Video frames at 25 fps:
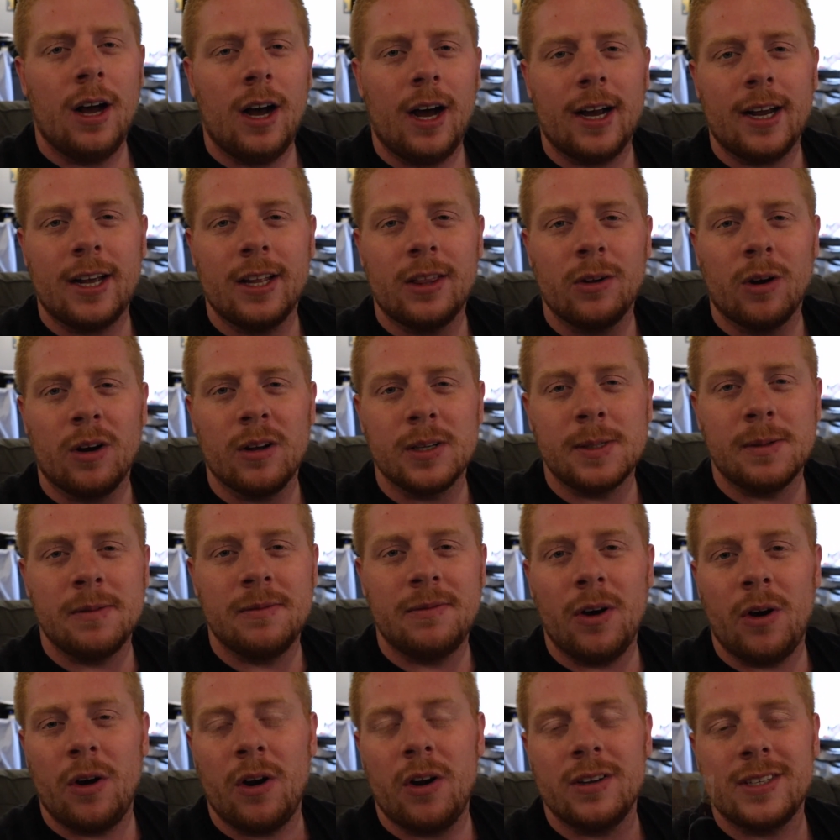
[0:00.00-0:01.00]
I could throw out some
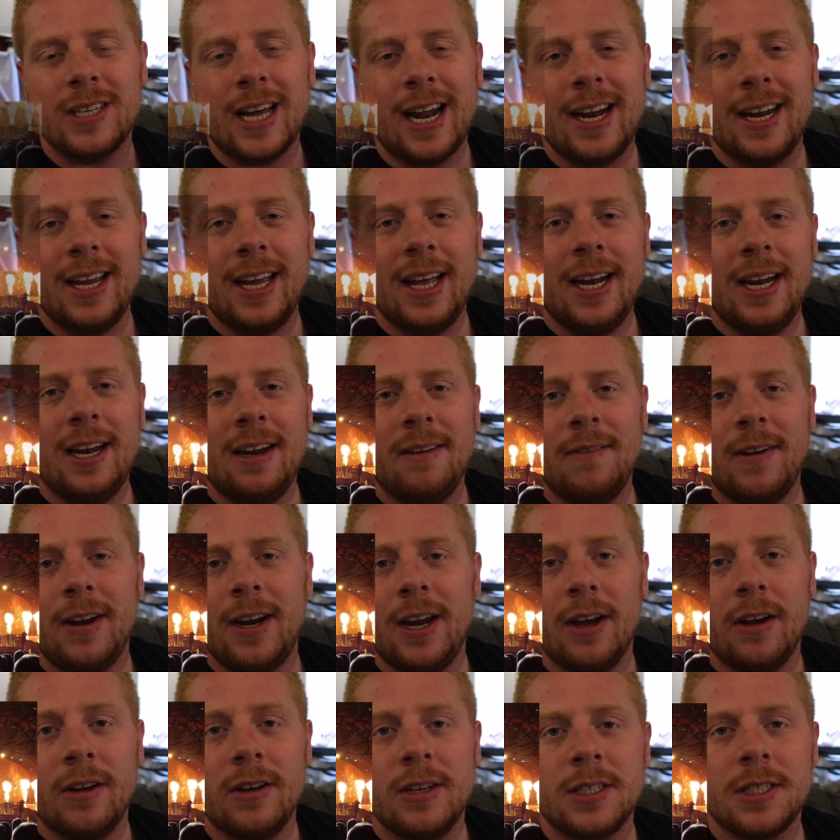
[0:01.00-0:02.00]
photos. I didn't get any
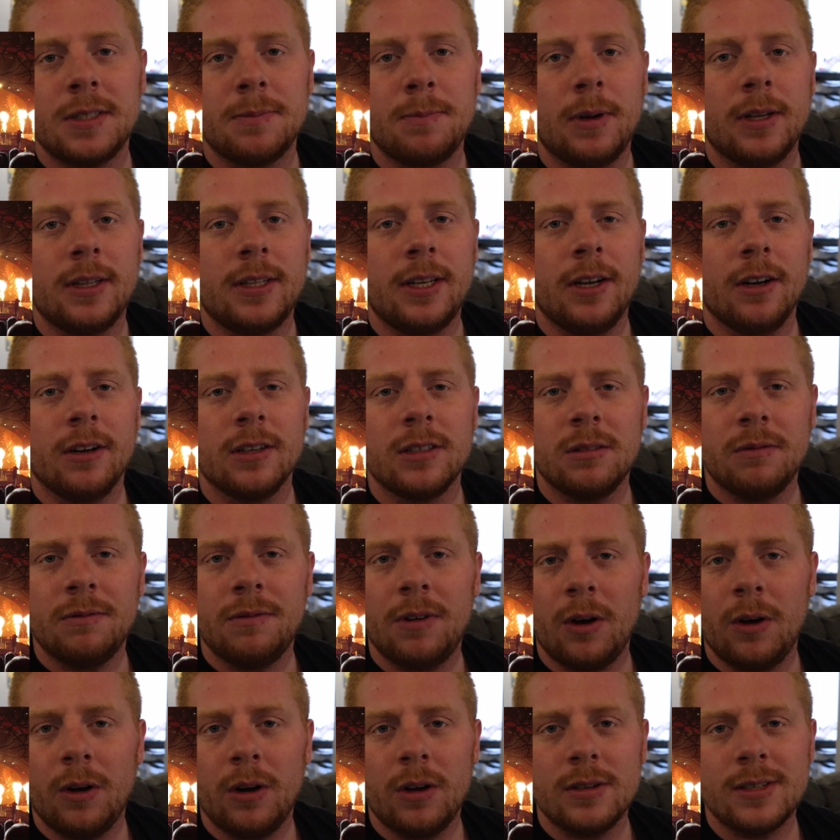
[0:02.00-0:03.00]
videos, but here are some
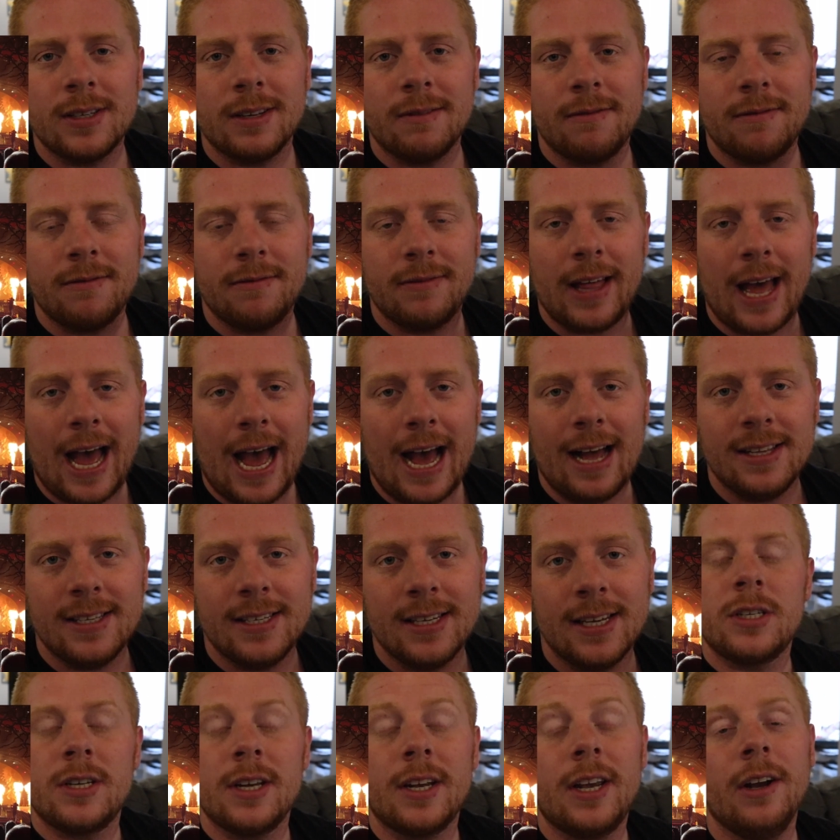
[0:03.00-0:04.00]
photos of that.
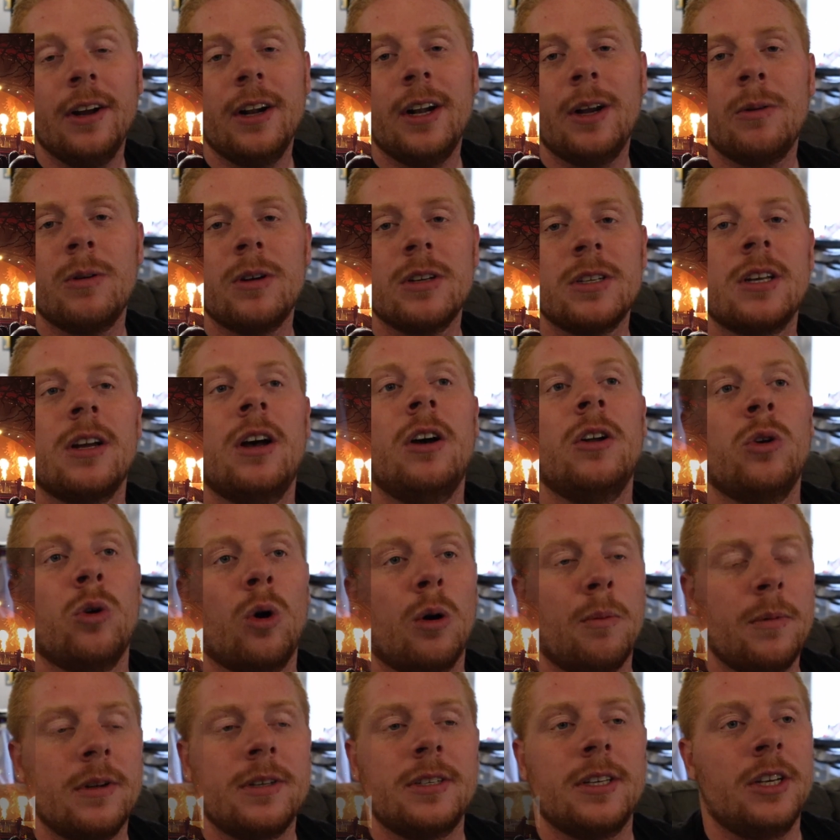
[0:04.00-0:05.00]
Security was
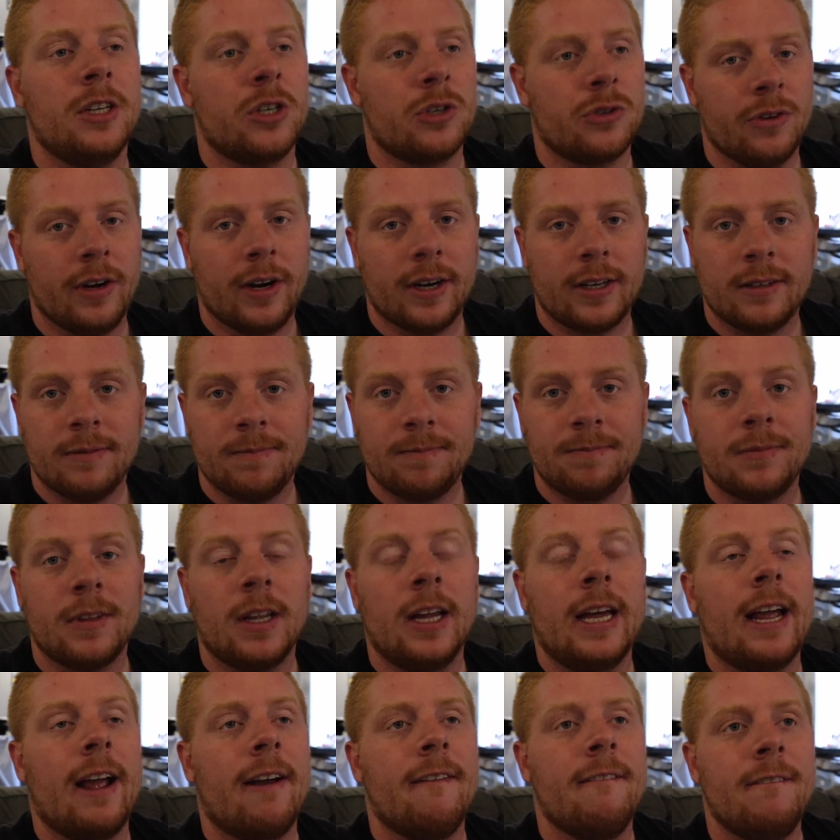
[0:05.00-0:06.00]
enormously strict,
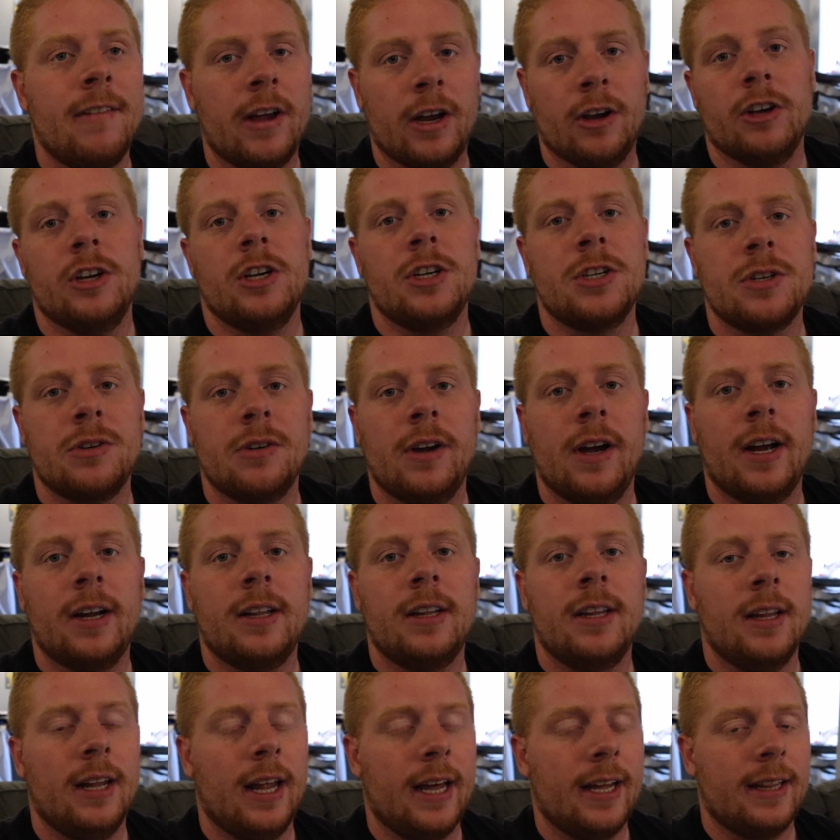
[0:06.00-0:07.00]
like very
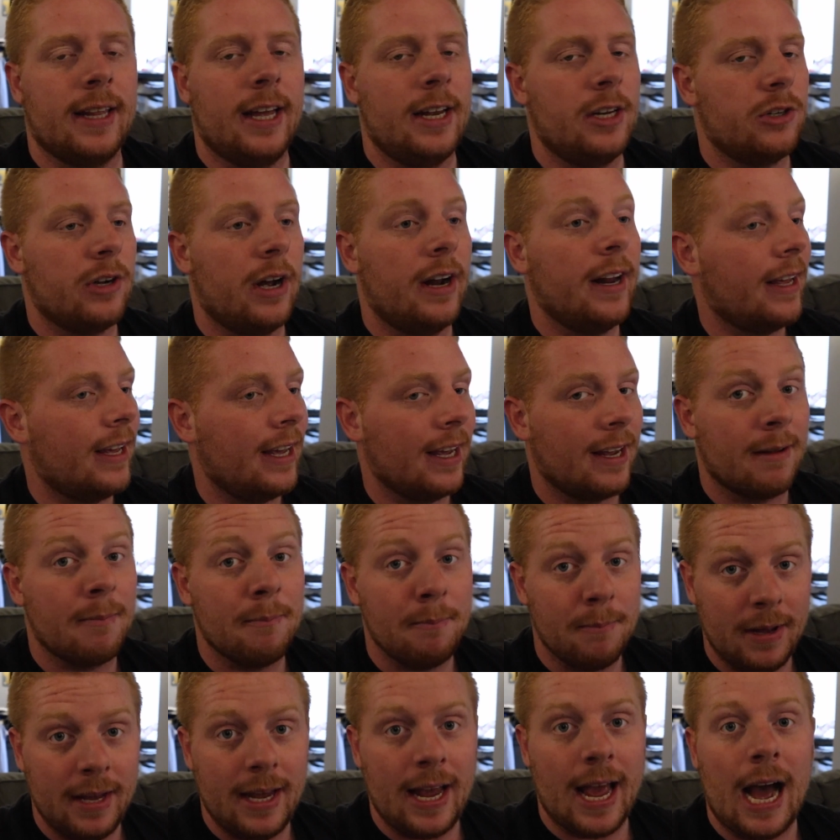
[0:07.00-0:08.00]
strict. Like, they tried to kick
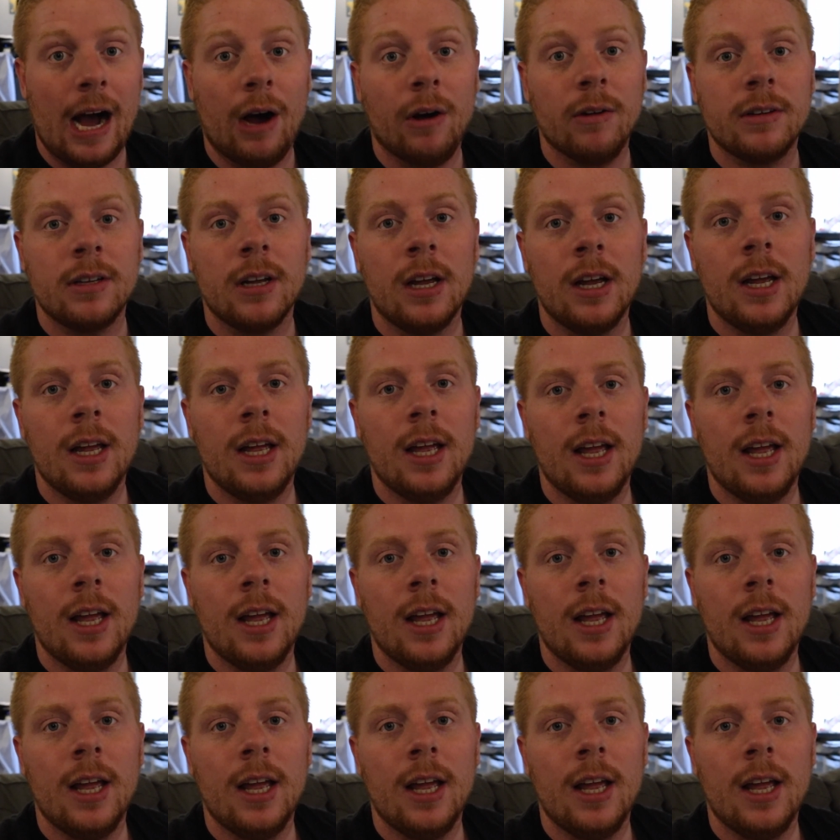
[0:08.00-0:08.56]
me out